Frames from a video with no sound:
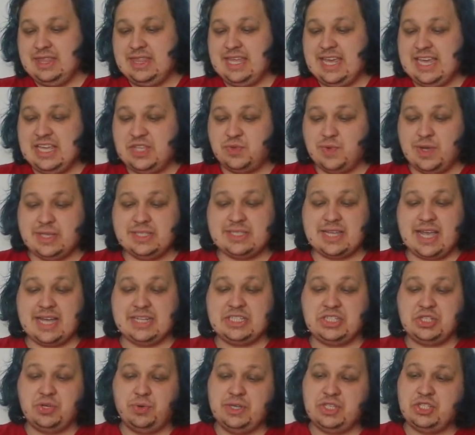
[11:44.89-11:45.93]
These ones
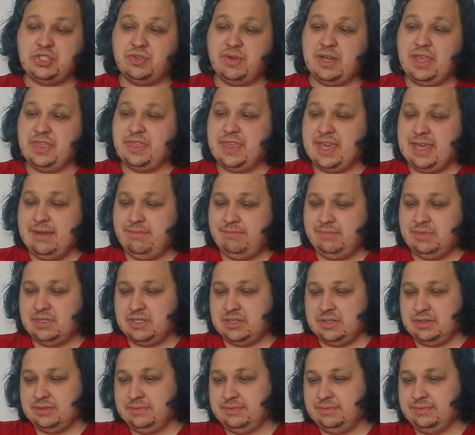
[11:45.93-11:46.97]
are Toy Story
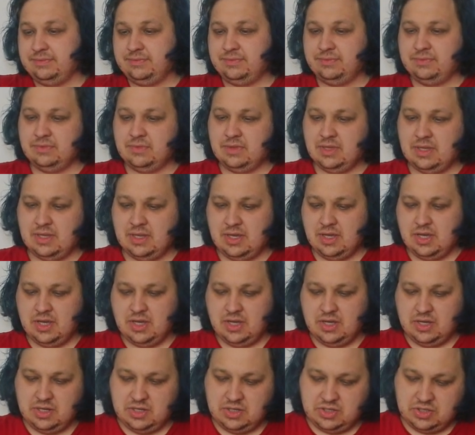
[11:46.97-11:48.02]
themed.
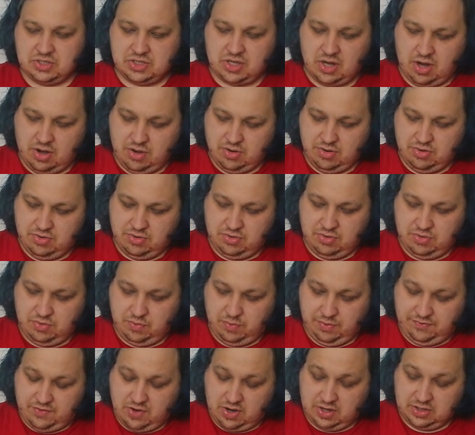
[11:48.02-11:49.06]
So
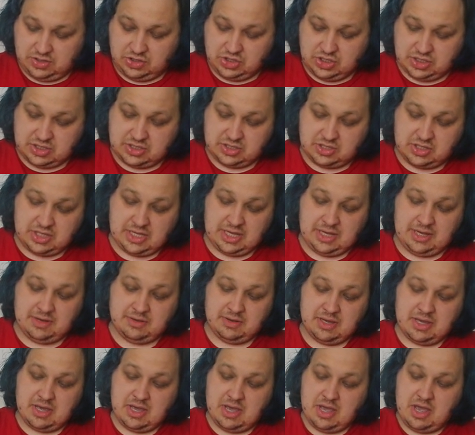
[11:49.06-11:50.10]
we've got just the
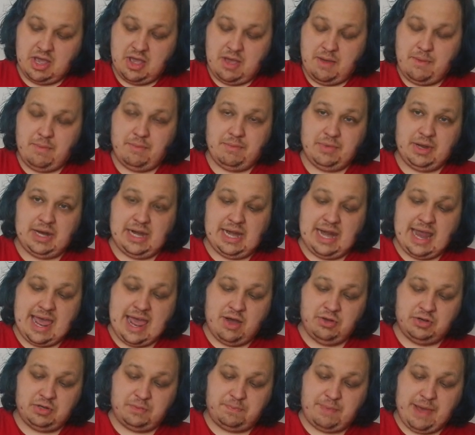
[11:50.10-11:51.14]

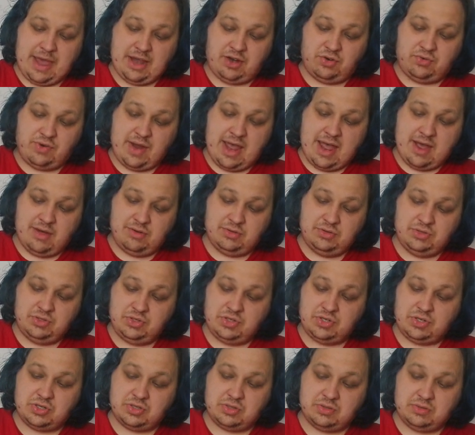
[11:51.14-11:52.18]
cloud
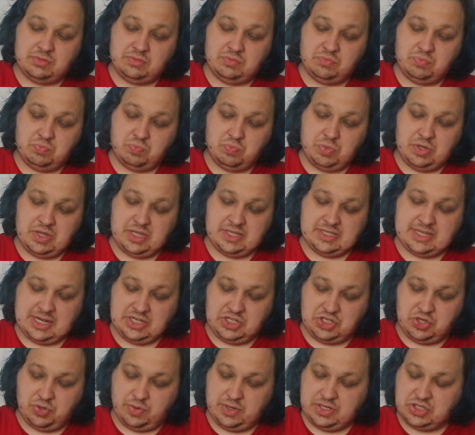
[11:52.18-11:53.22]
background with it
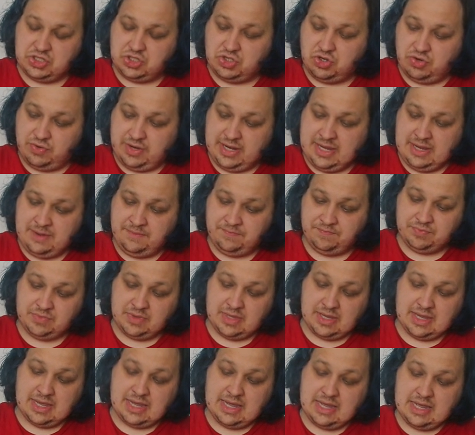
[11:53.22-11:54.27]
saying Toy Story.
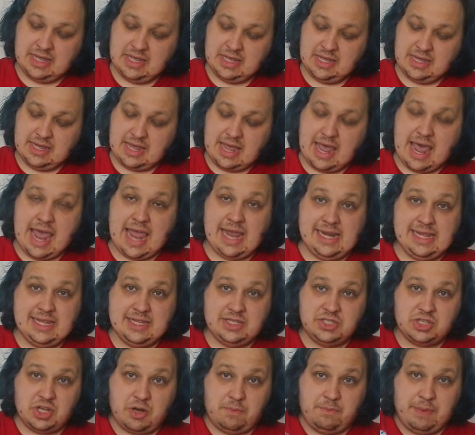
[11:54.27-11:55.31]

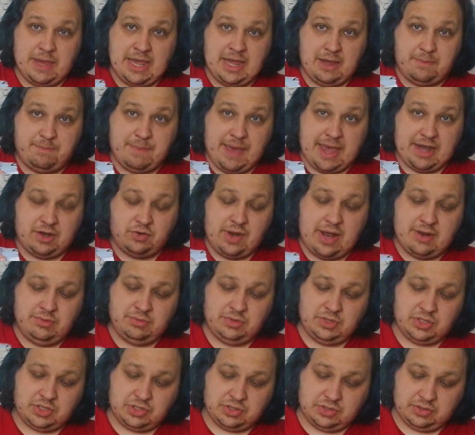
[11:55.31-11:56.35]
Aliens on a pink
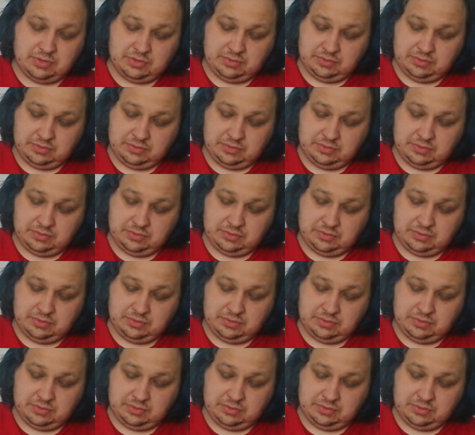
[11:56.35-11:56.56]
background.